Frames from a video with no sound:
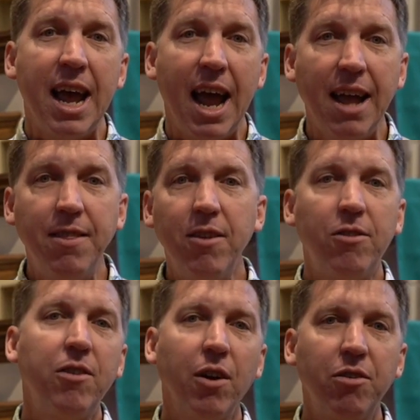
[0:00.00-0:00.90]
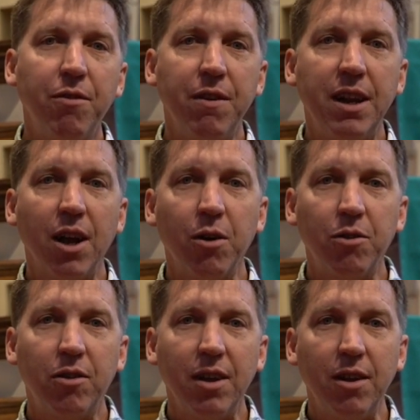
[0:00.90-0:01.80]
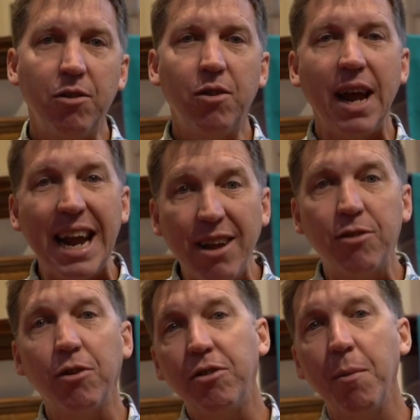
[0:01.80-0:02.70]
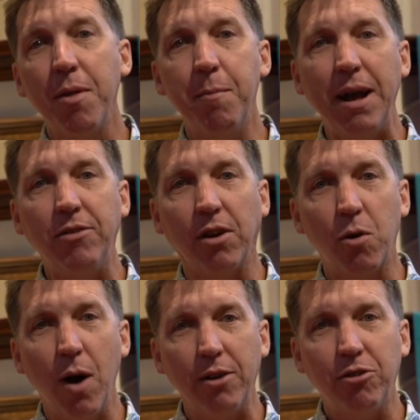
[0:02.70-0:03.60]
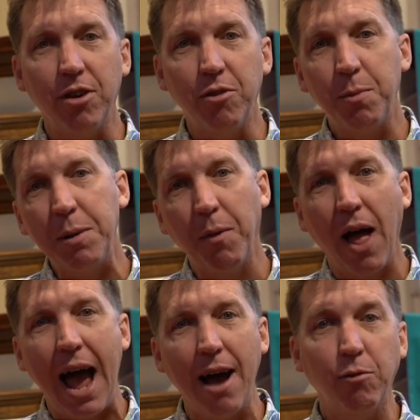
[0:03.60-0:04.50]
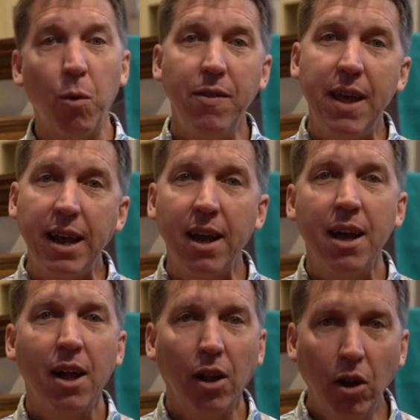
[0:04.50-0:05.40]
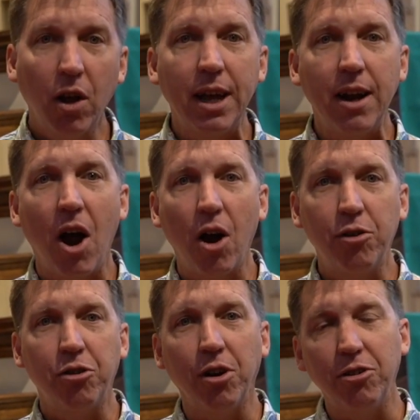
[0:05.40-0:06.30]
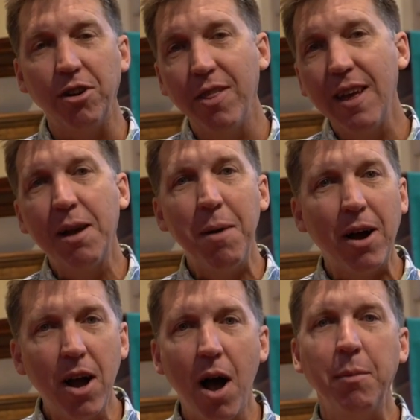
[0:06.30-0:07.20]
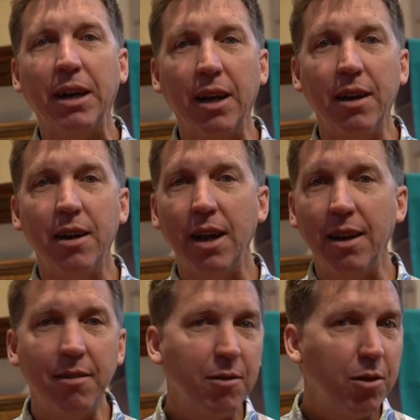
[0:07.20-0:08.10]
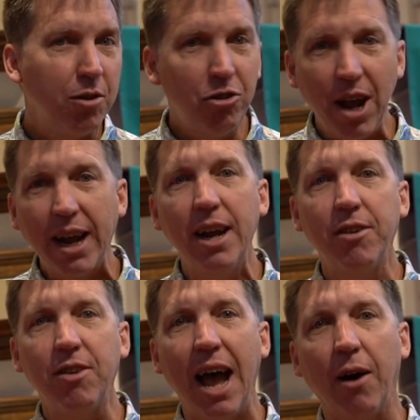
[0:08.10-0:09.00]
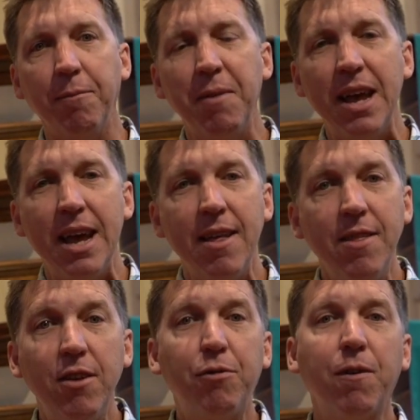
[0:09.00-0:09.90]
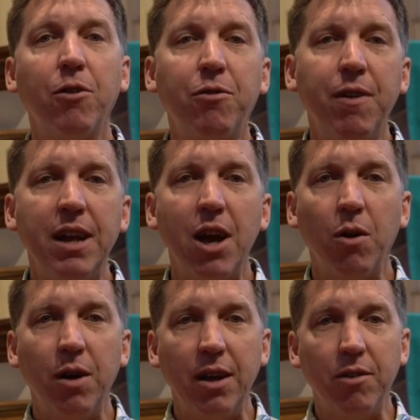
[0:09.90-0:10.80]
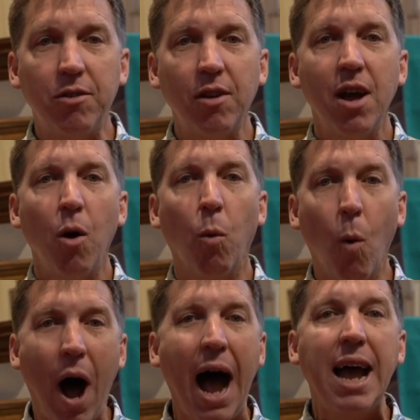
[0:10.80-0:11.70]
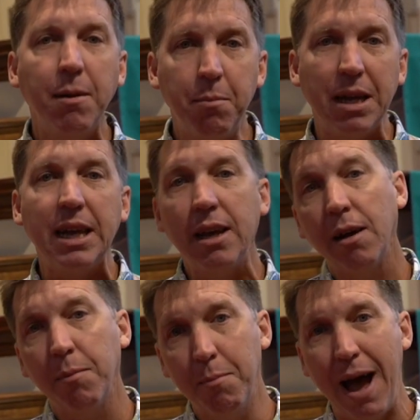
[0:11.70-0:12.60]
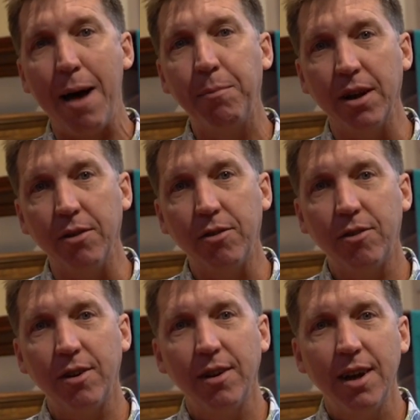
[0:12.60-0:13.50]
And this series of videos is to answer some of the basic questions people have when they look at our church and think about coming and checking us out. This first video is why be Baptist?